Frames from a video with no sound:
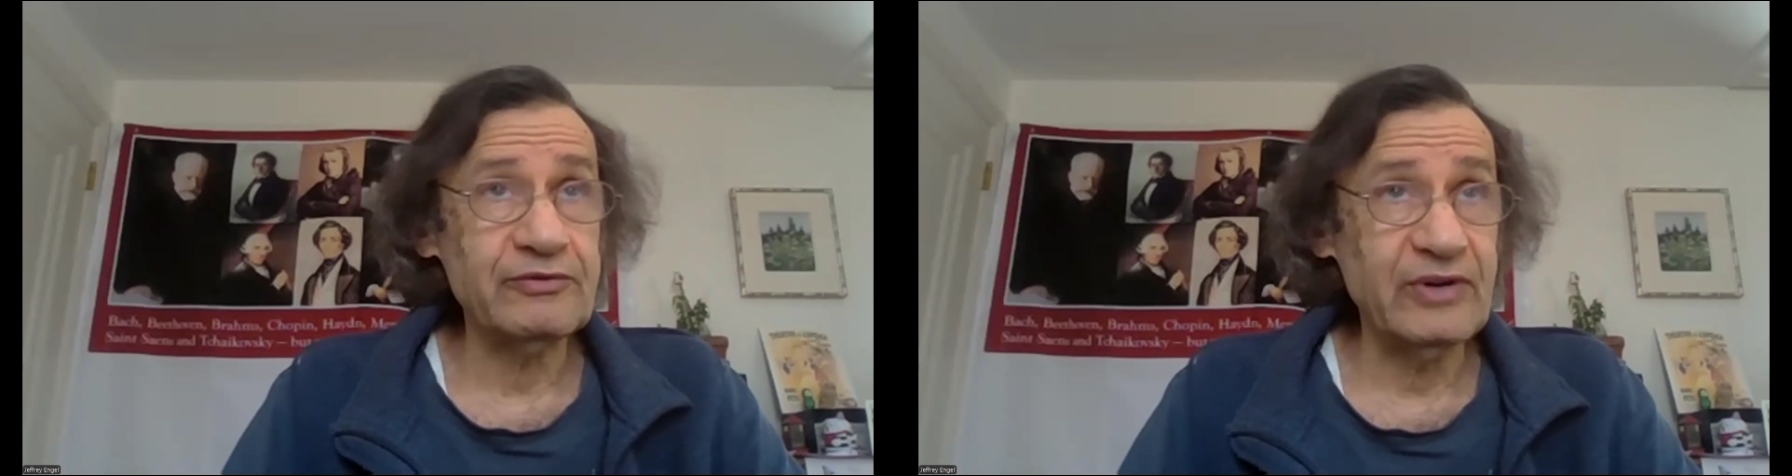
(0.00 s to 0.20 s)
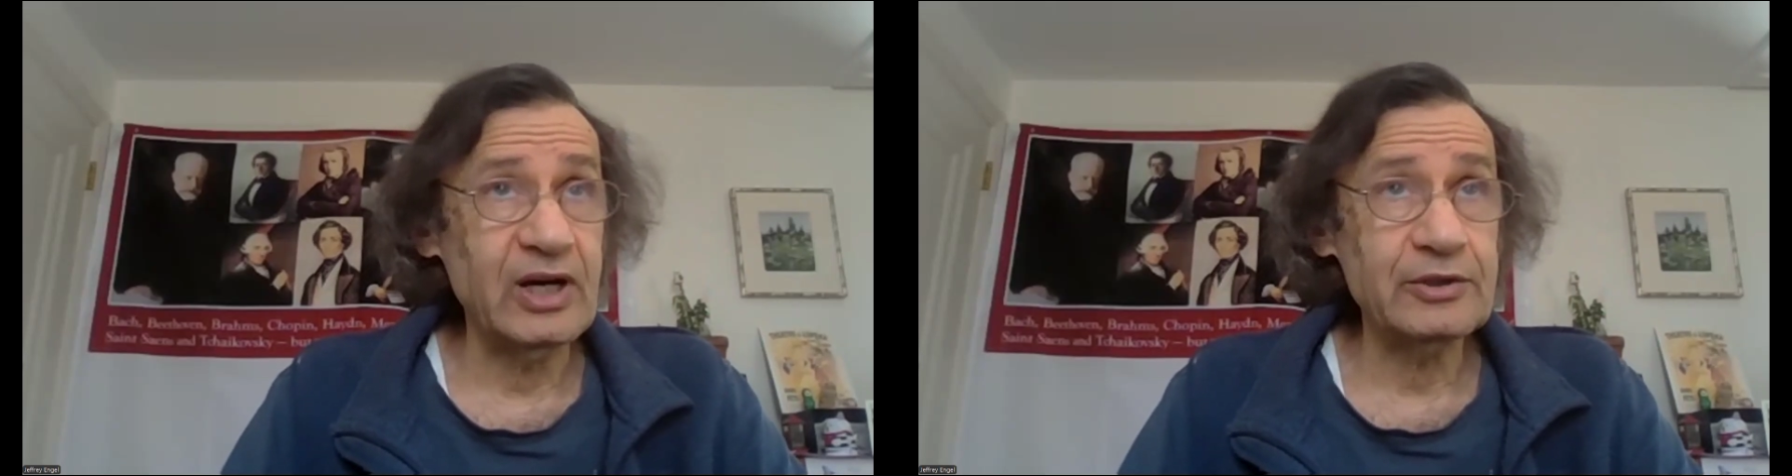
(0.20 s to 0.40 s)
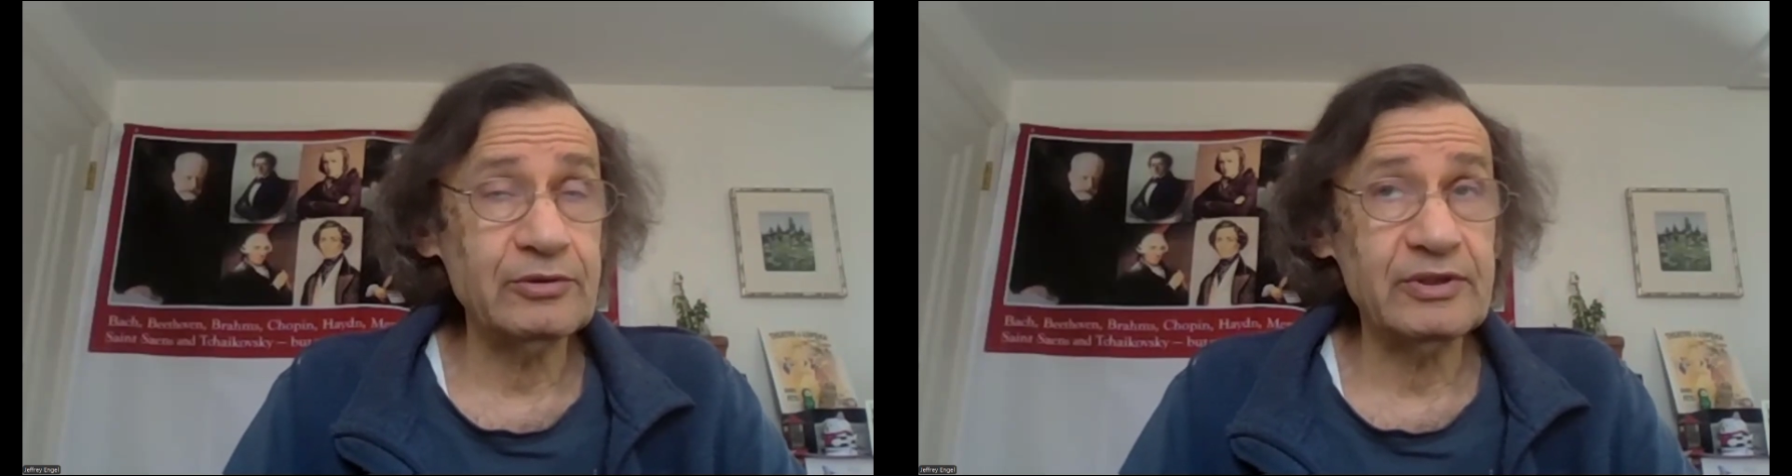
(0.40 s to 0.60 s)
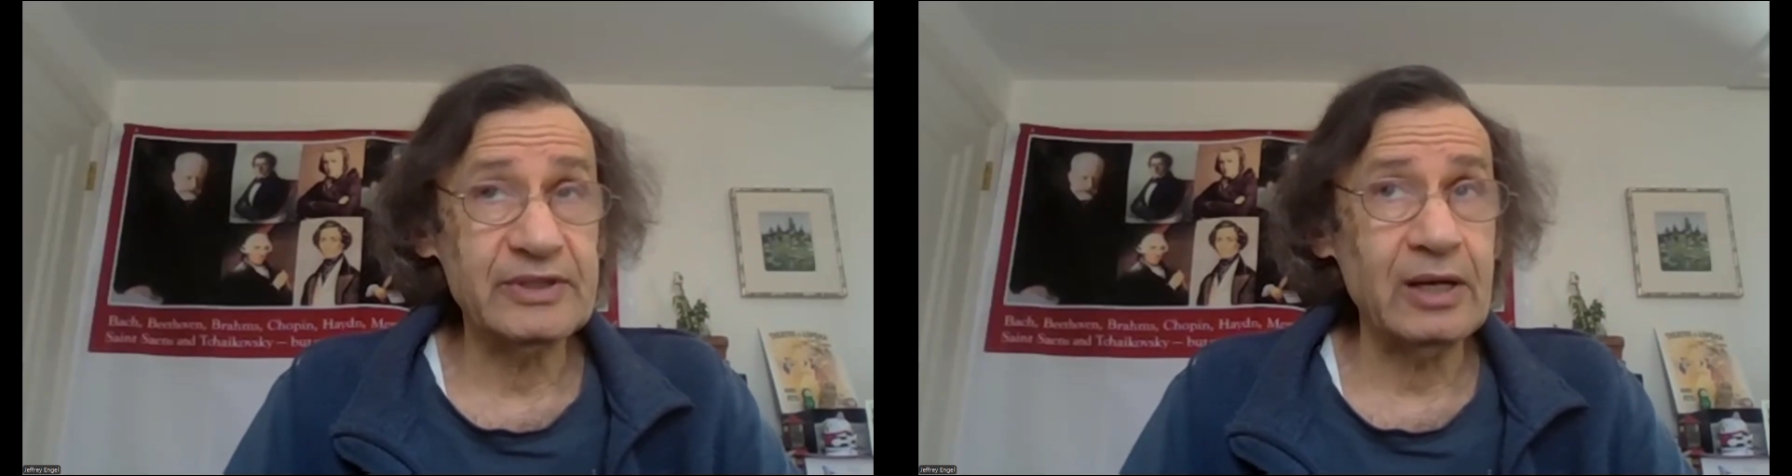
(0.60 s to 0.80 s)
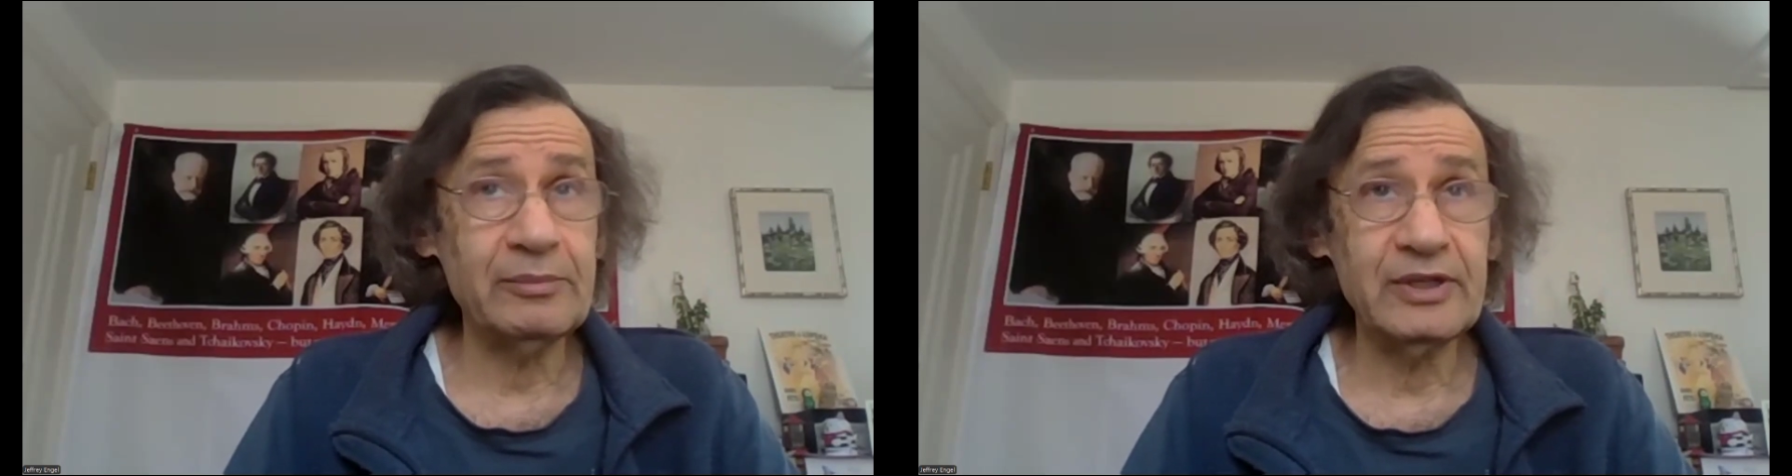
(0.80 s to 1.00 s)
Wagner
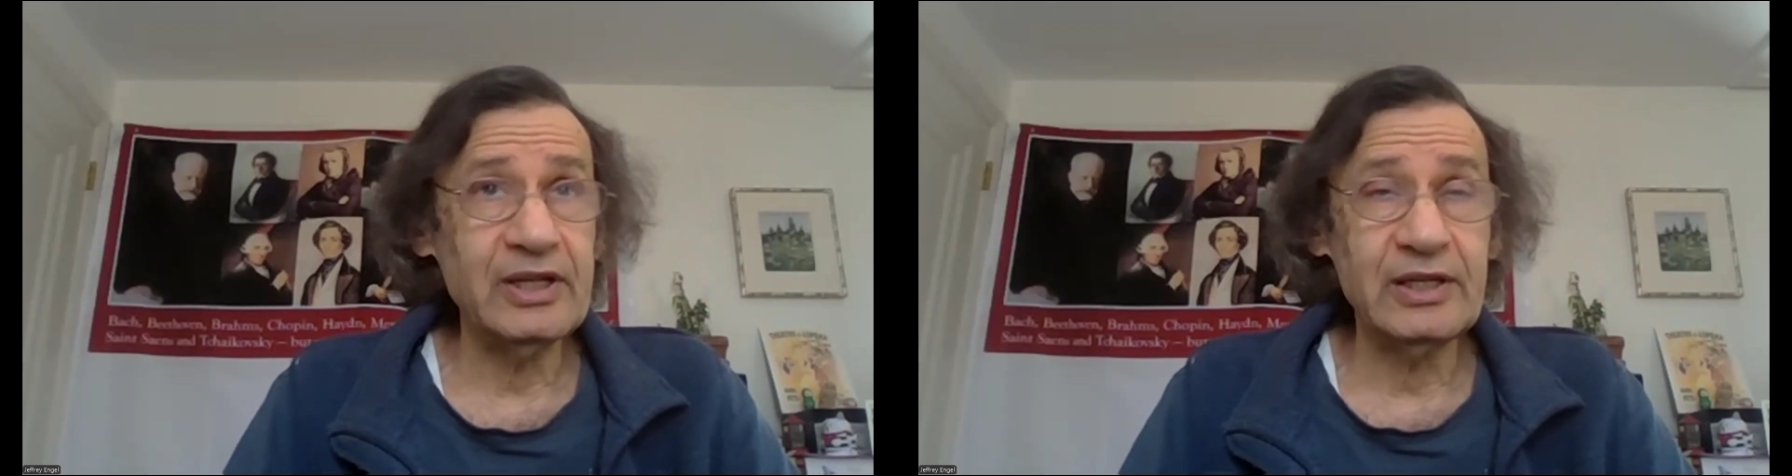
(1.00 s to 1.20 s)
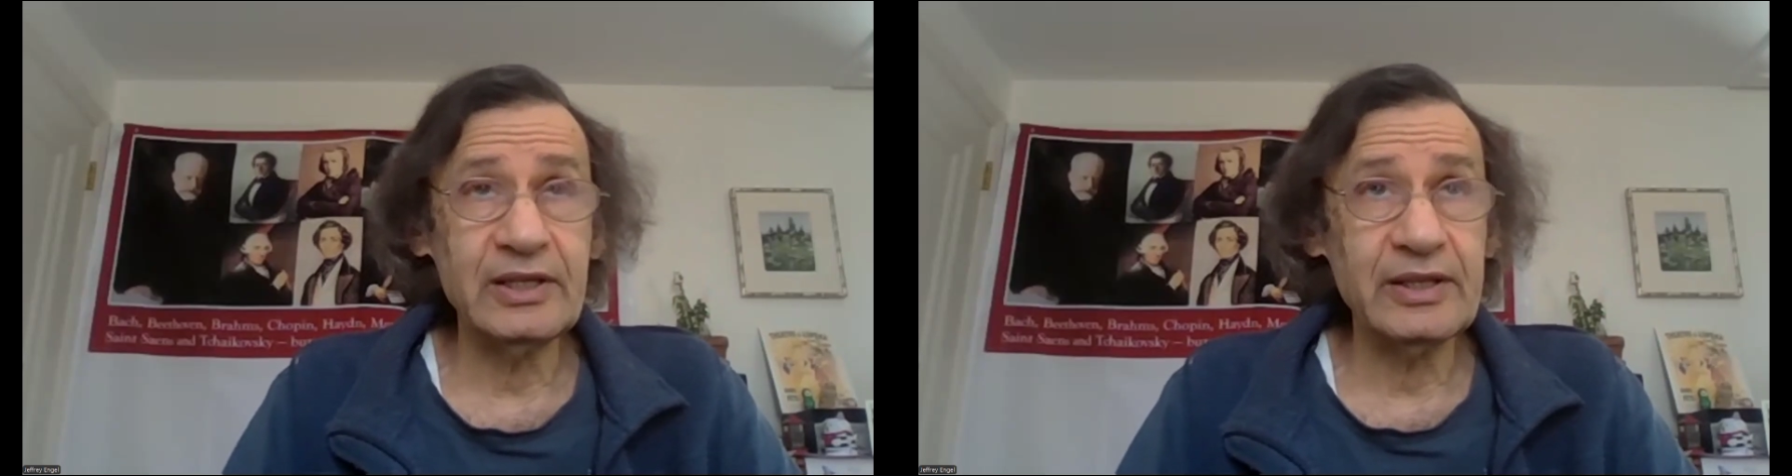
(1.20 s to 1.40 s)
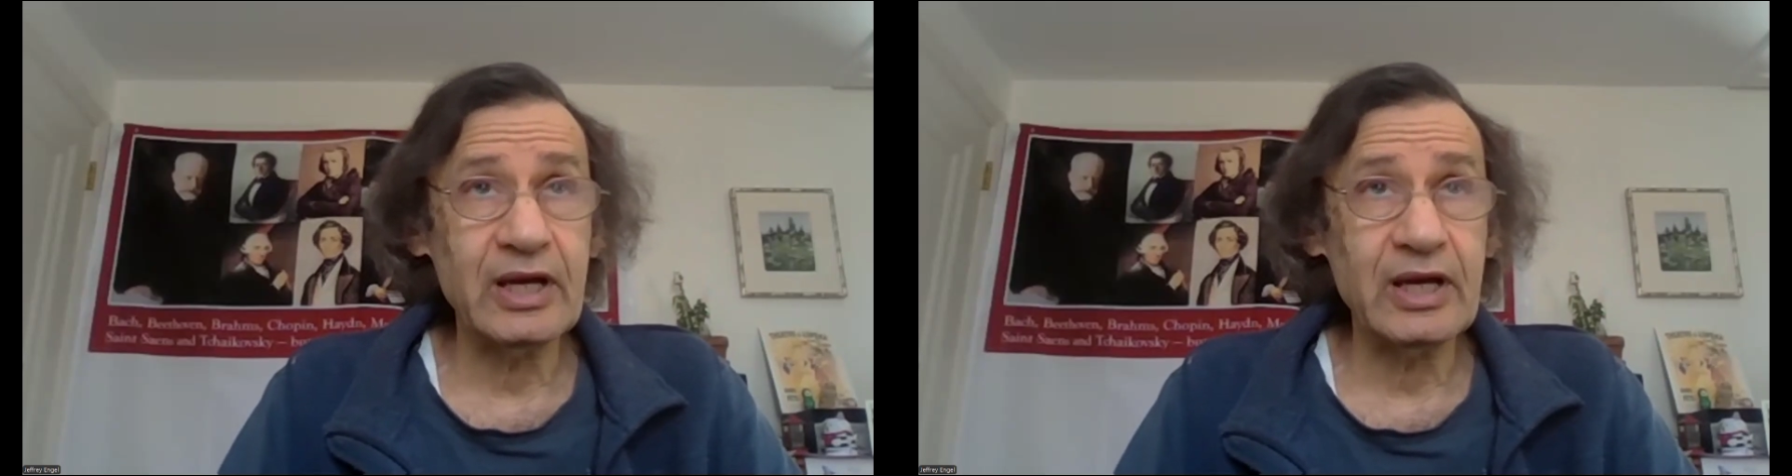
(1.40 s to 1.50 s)
dominating the